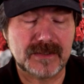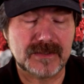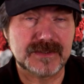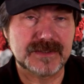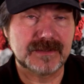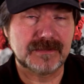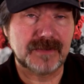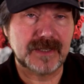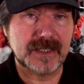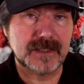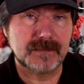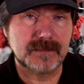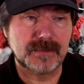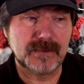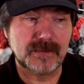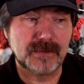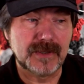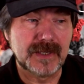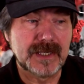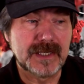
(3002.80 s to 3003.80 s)
available.
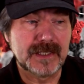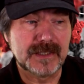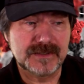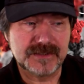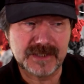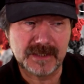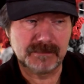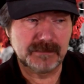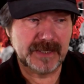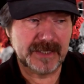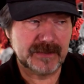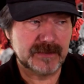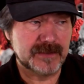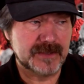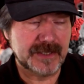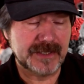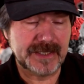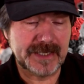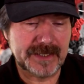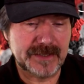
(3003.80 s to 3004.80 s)
Some better than
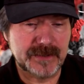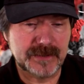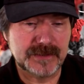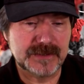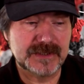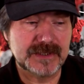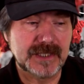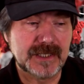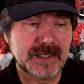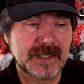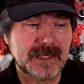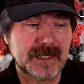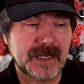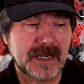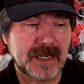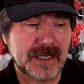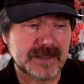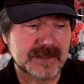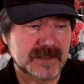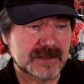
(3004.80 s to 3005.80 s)
others. Uh,
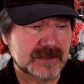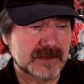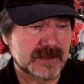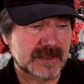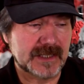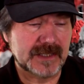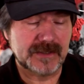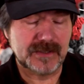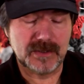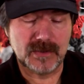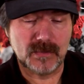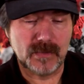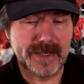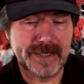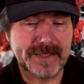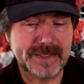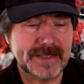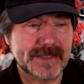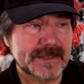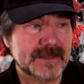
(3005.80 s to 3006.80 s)
just look at their
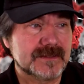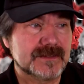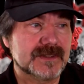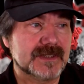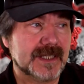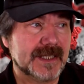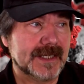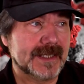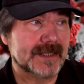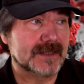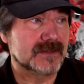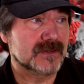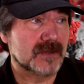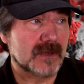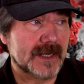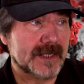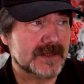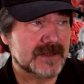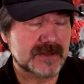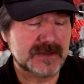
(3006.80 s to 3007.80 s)
ratings and try it
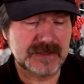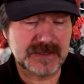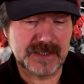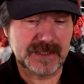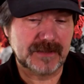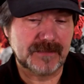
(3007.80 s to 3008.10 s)
yourself.